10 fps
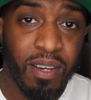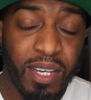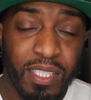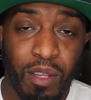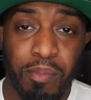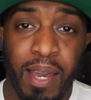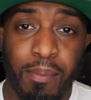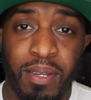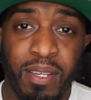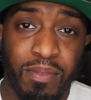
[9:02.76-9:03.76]
artist is going to be
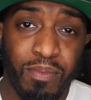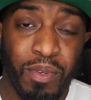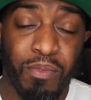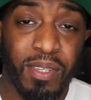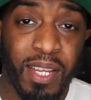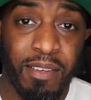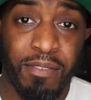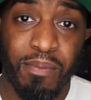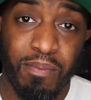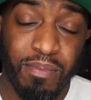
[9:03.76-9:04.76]
happy with what
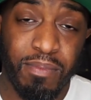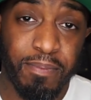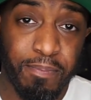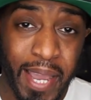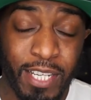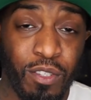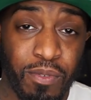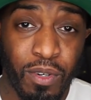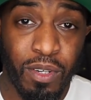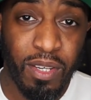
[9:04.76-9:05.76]
they've paid you
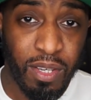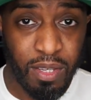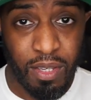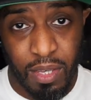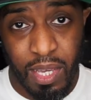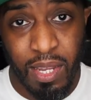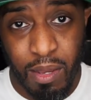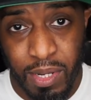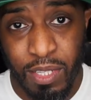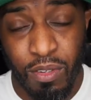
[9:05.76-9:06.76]
for, and
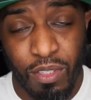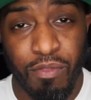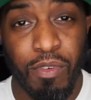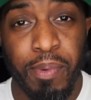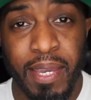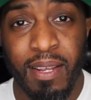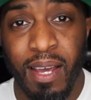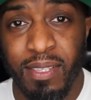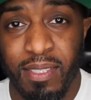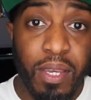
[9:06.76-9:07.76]
that will lead on to repeat
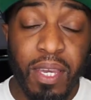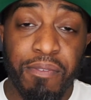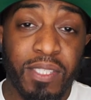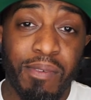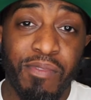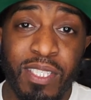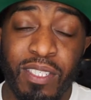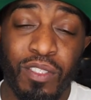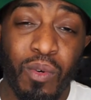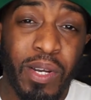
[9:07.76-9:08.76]
clients. If for some reason
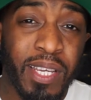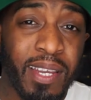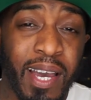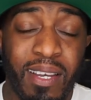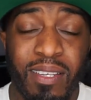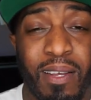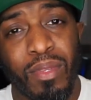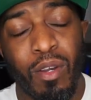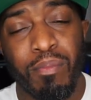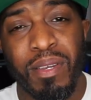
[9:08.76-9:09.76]
it's not working out,
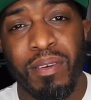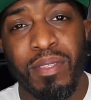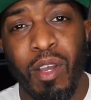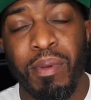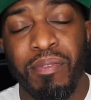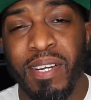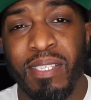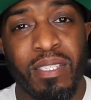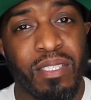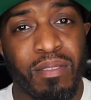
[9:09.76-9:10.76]
don't be afraid
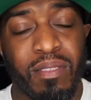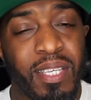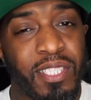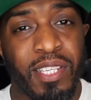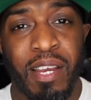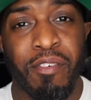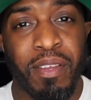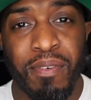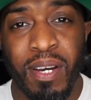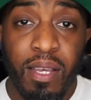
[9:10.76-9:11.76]
to just issue that
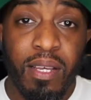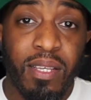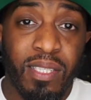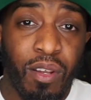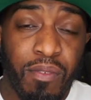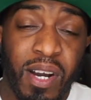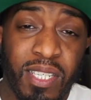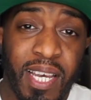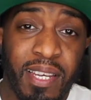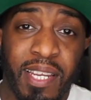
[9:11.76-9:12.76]
refund. There's a lot of
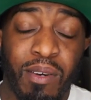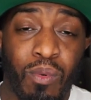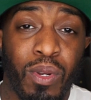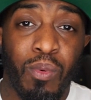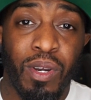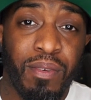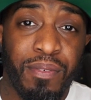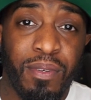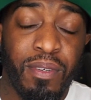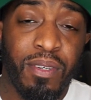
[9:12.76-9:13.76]
artists out there that will want to work with
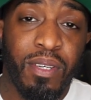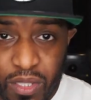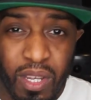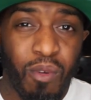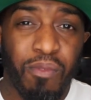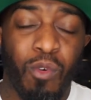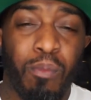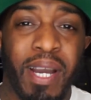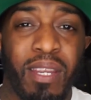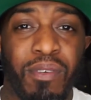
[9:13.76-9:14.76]
you, so don't feel
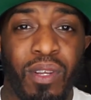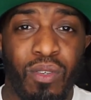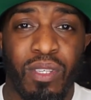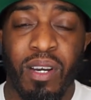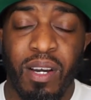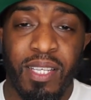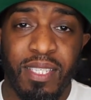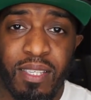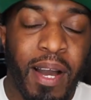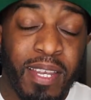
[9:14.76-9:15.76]
bad if you lose an
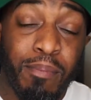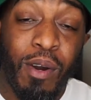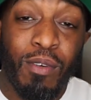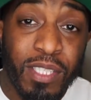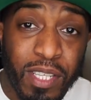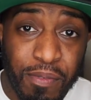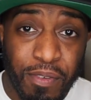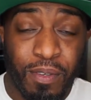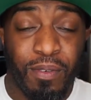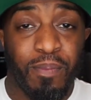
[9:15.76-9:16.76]
artist. And a bonus tip for you.